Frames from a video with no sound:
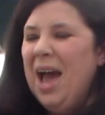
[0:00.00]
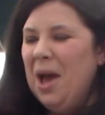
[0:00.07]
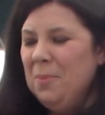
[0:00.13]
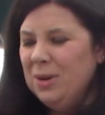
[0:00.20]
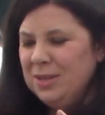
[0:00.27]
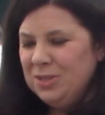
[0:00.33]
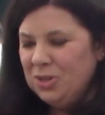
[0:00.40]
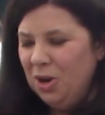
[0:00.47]
I'm
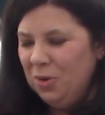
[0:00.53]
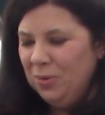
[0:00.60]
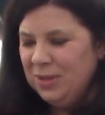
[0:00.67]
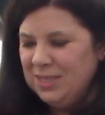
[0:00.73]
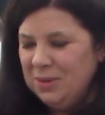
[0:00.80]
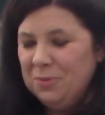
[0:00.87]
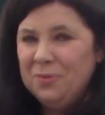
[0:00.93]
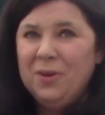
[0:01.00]
going to start with
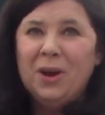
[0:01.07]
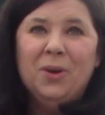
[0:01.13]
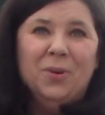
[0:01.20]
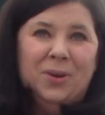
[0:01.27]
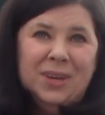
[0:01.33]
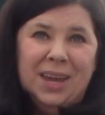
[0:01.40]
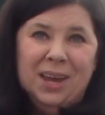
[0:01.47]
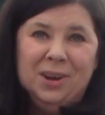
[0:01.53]
some of our
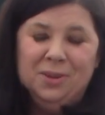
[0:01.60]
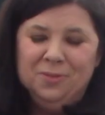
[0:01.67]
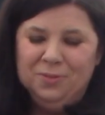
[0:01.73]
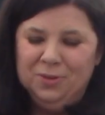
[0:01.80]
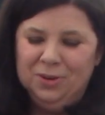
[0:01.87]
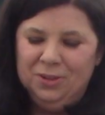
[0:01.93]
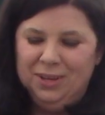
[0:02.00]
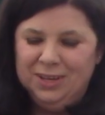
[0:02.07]
organic
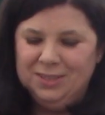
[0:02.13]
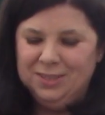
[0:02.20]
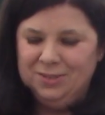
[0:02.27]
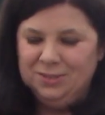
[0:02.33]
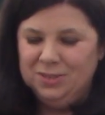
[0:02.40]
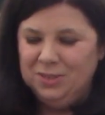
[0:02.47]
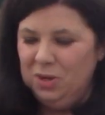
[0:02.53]
fertilizers.